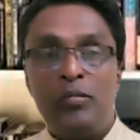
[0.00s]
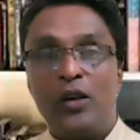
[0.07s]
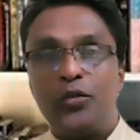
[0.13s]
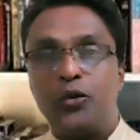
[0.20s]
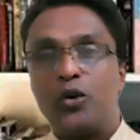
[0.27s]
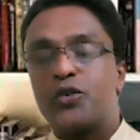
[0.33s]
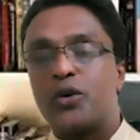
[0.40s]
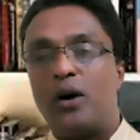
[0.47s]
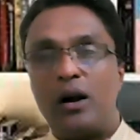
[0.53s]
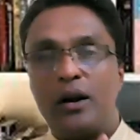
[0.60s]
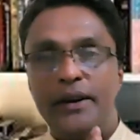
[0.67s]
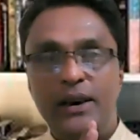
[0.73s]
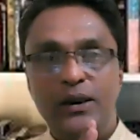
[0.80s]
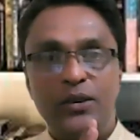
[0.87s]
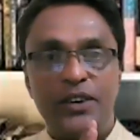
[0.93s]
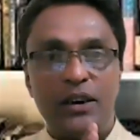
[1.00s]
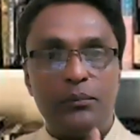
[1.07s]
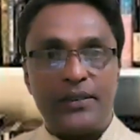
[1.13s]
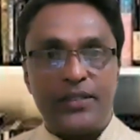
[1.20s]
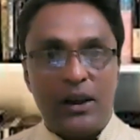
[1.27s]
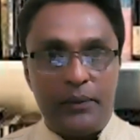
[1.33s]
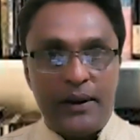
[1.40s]
Those who are already good in
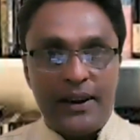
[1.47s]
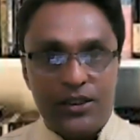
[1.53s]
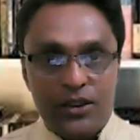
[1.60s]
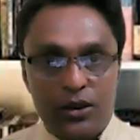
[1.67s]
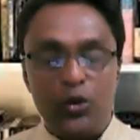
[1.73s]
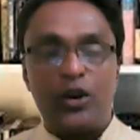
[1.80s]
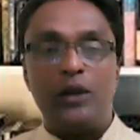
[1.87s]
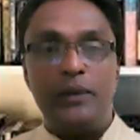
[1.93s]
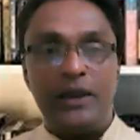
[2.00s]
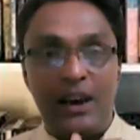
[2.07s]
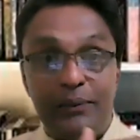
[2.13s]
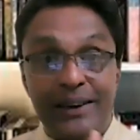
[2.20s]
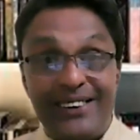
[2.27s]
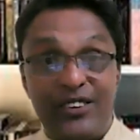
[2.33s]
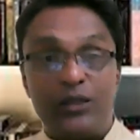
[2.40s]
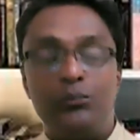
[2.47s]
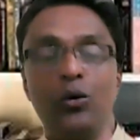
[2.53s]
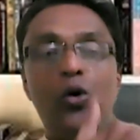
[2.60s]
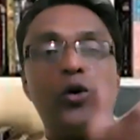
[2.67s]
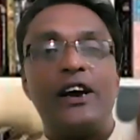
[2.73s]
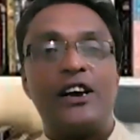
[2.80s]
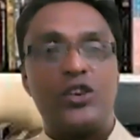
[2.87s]
mathematics, you can become even
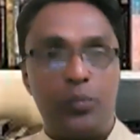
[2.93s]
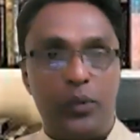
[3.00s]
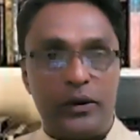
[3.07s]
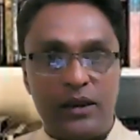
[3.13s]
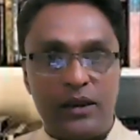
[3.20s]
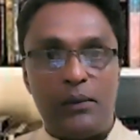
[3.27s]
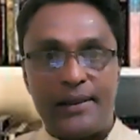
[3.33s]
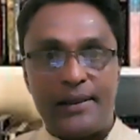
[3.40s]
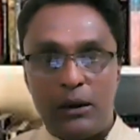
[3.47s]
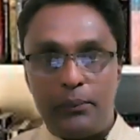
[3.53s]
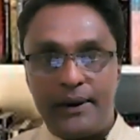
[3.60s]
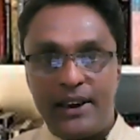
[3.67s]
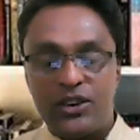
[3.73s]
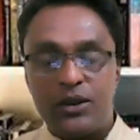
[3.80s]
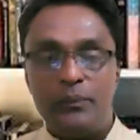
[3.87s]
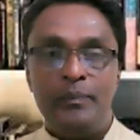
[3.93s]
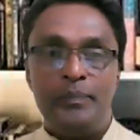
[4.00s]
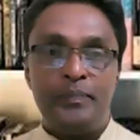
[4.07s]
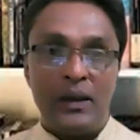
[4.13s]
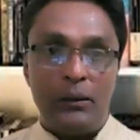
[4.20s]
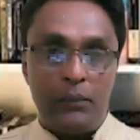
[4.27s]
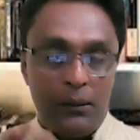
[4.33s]
more expert in mathematics
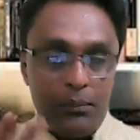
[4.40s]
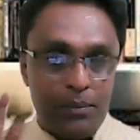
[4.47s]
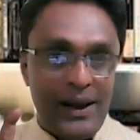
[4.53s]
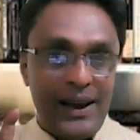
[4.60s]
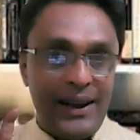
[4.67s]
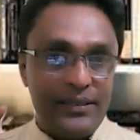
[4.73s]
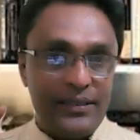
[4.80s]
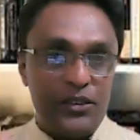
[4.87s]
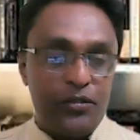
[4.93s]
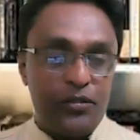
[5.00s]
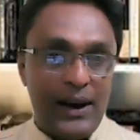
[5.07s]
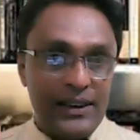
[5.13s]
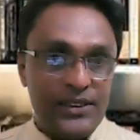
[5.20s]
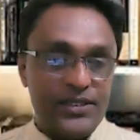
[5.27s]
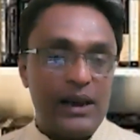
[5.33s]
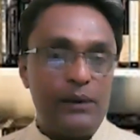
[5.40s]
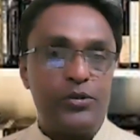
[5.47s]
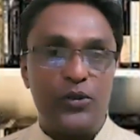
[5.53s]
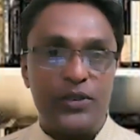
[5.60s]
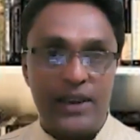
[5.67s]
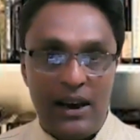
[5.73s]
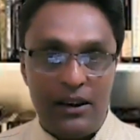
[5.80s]
by applying the 5 steps
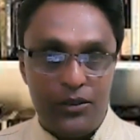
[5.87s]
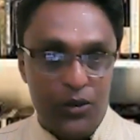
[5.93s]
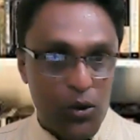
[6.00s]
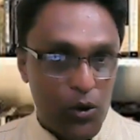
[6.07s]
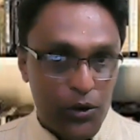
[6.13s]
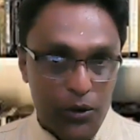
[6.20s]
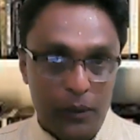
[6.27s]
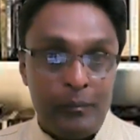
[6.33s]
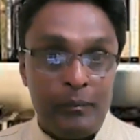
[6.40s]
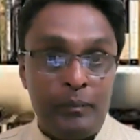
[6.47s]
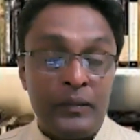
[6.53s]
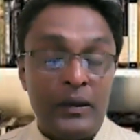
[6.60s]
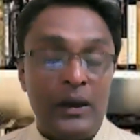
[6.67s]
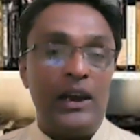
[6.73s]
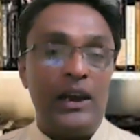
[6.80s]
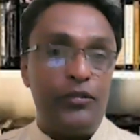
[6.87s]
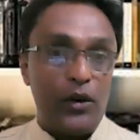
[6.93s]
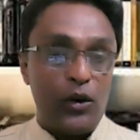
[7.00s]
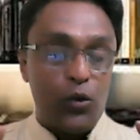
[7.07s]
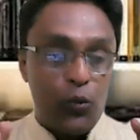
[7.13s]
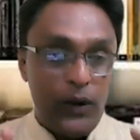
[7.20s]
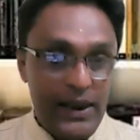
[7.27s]
which I have told you. If
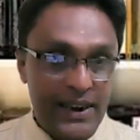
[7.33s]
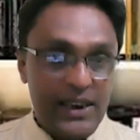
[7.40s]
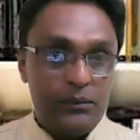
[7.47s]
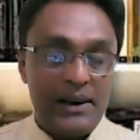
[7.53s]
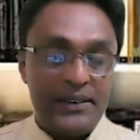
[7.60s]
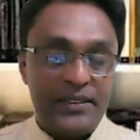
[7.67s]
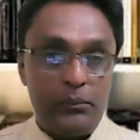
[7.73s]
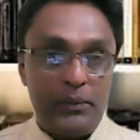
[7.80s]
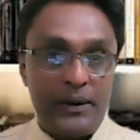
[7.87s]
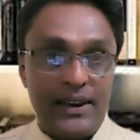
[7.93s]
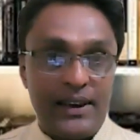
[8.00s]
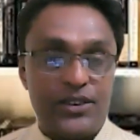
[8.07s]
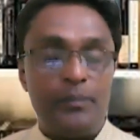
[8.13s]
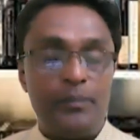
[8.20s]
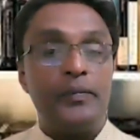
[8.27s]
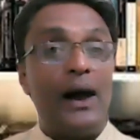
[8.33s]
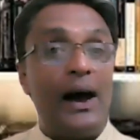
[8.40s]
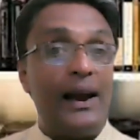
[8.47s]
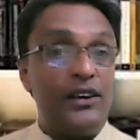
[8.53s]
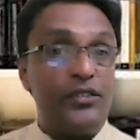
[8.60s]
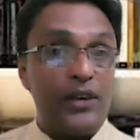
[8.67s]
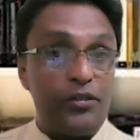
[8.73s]
you are weak in mathematics
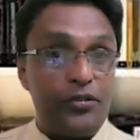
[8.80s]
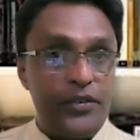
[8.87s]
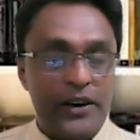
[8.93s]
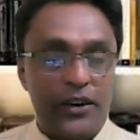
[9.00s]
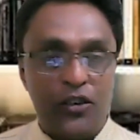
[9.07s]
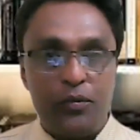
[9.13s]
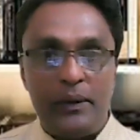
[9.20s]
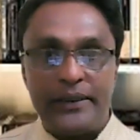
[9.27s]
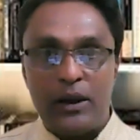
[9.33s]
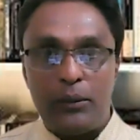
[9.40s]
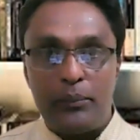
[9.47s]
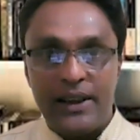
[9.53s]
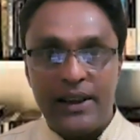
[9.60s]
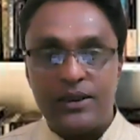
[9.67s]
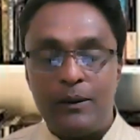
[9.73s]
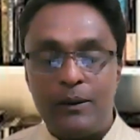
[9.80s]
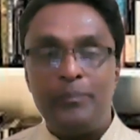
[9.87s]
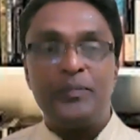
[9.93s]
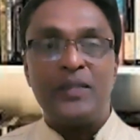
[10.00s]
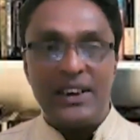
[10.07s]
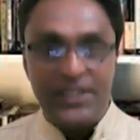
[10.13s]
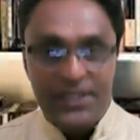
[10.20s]
and if you have fear of mathematics,
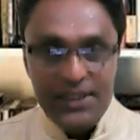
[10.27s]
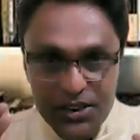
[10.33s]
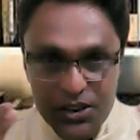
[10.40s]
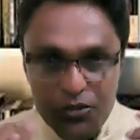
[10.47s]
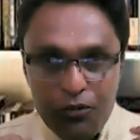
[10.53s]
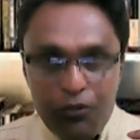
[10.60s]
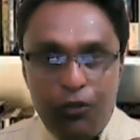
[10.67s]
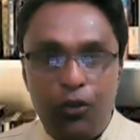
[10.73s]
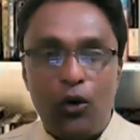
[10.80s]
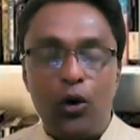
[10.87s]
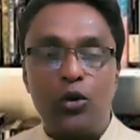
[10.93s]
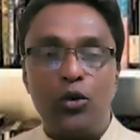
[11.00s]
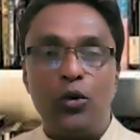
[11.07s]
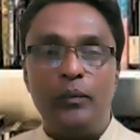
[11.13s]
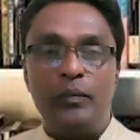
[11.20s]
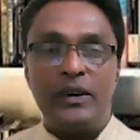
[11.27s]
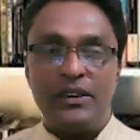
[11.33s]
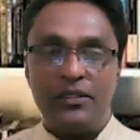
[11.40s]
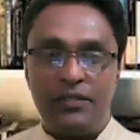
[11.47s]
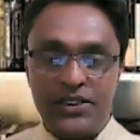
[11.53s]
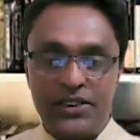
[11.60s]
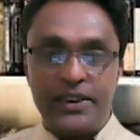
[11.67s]
Just follow.
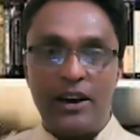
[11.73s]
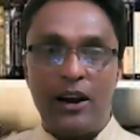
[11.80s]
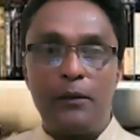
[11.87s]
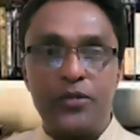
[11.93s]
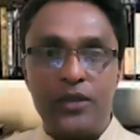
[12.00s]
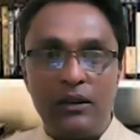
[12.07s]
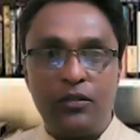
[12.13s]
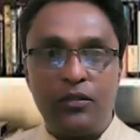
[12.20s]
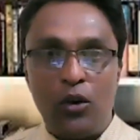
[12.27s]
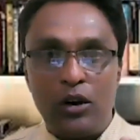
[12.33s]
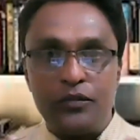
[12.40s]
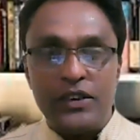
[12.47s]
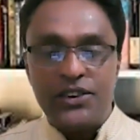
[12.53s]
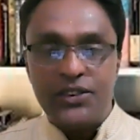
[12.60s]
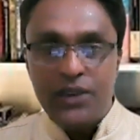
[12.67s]
First, develop self-confidence.